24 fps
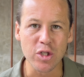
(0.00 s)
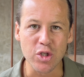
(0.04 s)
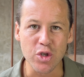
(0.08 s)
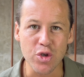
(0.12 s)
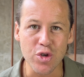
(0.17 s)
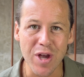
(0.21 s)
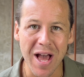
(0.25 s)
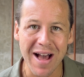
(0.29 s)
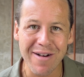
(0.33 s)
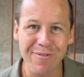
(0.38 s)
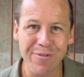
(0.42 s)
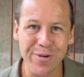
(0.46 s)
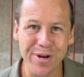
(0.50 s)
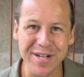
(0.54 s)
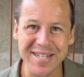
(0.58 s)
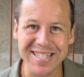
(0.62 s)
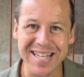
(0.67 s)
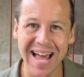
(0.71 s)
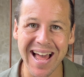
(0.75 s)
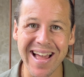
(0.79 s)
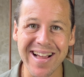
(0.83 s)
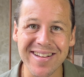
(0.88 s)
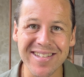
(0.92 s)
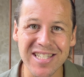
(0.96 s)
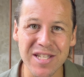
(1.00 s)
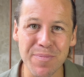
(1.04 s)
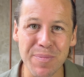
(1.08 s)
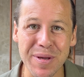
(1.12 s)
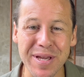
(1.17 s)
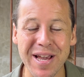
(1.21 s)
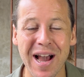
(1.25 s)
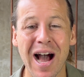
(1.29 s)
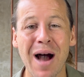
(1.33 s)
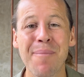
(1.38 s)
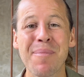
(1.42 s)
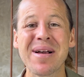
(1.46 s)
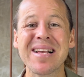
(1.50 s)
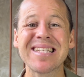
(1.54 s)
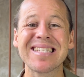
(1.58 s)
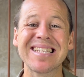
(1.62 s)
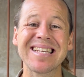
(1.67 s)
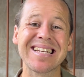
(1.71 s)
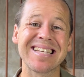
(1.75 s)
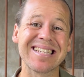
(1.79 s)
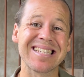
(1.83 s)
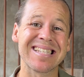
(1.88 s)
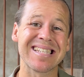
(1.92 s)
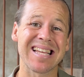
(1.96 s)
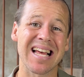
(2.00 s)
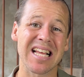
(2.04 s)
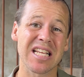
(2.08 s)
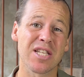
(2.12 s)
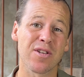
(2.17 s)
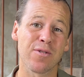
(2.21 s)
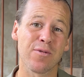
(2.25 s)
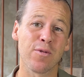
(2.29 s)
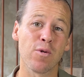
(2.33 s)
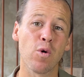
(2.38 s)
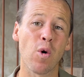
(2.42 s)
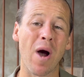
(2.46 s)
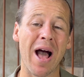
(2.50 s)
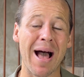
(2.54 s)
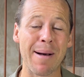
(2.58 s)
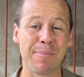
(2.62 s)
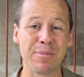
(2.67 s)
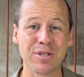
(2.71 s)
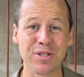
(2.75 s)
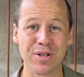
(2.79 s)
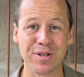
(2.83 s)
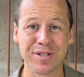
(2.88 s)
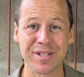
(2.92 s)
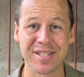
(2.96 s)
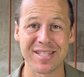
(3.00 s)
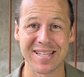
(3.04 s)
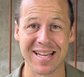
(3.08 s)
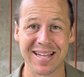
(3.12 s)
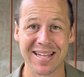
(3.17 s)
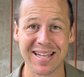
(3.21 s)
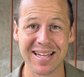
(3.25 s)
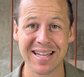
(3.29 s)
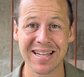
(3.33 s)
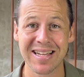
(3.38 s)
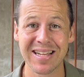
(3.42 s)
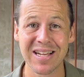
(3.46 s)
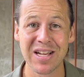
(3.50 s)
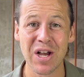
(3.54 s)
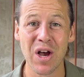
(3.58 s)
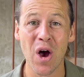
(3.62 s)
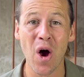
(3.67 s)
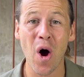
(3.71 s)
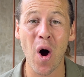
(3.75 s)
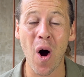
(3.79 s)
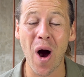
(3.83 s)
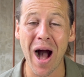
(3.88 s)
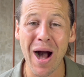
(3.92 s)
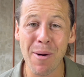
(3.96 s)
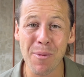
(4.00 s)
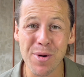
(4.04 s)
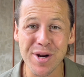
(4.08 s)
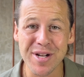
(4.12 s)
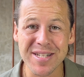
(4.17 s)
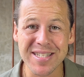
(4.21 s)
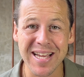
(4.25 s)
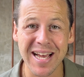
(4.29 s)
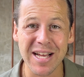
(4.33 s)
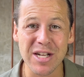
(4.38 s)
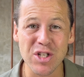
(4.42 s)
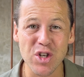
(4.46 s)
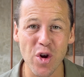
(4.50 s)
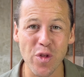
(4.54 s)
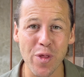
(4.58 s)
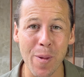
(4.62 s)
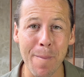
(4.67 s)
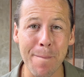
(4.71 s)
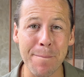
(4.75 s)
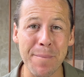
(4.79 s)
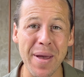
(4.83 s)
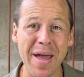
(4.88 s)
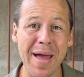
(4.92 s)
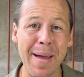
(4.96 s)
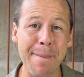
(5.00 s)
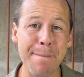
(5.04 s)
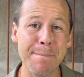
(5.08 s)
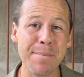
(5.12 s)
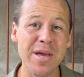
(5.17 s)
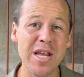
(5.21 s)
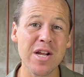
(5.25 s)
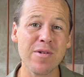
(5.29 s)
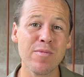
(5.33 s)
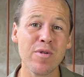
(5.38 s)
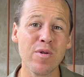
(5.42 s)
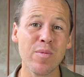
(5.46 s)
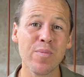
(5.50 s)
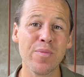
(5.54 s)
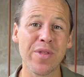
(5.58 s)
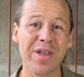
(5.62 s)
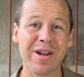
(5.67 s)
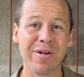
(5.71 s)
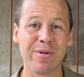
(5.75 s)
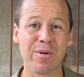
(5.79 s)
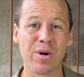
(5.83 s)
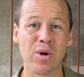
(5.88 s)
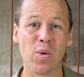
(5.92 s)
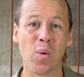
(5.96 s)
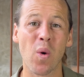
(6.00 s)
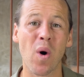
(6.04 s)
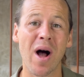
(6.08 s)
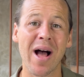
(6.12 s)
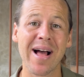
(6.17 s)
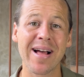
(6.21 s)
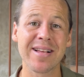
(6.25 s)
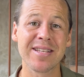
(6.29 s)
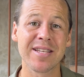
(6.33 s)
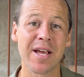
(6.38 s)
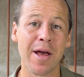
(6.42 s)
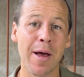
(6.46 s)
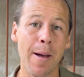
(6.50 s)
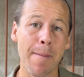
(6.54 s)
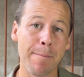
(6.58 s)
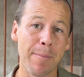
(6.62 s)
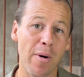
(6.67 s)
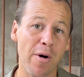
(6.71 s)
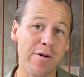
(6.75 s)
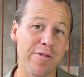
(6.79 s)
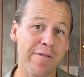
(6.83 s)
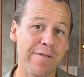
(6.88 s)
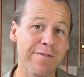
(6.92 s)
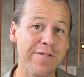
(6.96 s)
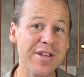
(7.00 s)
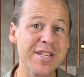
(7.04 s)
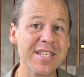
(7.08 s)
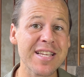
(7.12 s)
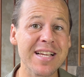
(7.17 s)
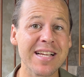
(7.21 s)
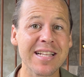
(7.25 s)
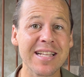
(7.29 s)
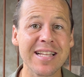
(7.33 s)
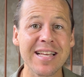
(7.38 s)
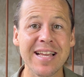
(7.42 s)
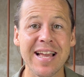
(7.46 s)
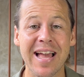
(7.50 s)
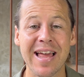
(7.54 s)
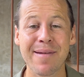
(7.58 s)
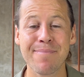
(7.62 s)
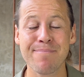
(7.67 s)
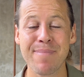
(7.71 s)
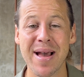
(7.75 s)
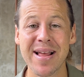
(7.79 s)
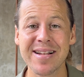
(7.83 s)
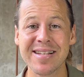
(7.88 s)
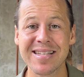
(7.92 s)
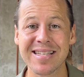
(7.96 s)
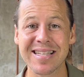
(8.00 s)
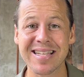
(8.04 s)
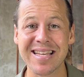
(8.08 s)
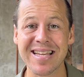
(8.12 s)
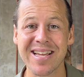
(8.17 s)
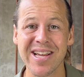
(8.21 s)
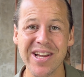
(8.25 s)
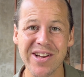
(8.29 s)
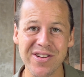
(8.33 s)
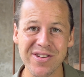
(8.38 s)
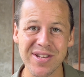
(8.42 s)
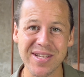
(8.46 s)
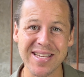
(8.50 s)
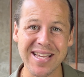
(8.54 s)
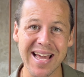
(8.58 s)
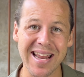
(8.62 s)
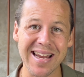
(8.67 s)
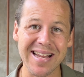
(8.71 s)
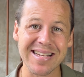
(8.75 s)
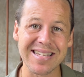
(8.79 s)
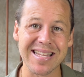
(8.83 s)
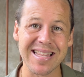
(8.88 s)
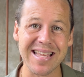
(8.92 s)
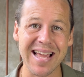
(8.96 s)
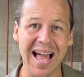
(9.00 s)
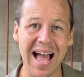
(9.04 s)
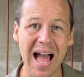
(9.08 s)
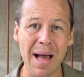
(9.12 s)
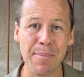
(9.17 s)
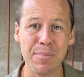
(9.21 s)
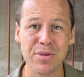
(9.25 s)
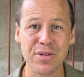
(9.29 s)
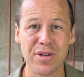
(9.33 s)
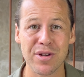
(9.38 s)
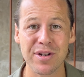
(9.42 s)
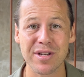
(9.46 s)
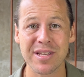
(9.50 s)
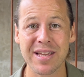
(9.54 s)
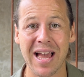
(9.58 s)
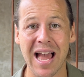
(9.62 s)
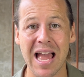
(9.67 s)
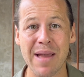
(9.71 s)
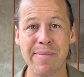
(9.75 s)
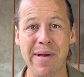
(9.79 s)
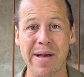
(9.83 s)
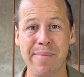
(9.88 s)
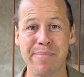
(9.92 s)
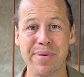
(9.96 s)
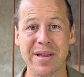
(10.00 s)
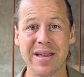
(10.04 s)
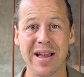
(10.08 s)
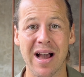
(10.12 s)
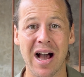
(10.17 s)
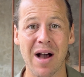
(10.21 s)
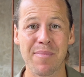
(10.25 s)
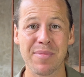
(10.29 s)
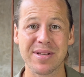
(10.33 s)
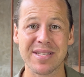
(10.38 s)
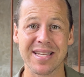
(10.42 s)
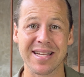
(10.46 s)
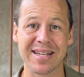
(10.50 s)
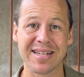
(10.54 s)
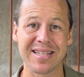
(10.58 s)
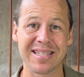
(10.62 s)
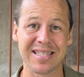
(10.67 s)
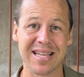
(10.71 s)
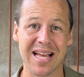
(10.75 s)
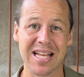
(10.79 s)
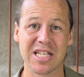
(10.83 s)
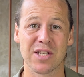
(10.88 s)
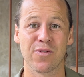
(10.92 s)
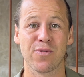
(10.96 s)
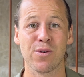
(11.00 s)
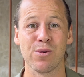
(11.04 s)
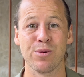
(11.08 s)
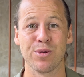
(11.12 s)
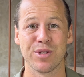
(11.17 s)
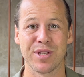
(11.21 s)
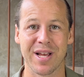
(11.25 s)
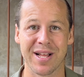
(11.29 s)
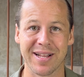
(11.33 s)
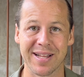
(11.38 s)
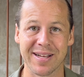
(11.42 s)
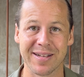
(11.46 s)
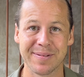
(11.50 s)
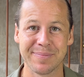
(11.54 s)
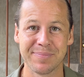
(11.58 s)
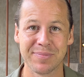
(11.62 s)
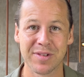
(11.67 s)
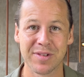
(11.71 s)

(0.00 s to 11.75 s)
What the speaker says: Do you have what it takes to become a successful Amazon seller? I want to touch on the bare minimum that it requires both physically and mentally to get into the Amazon game and become a successful seller.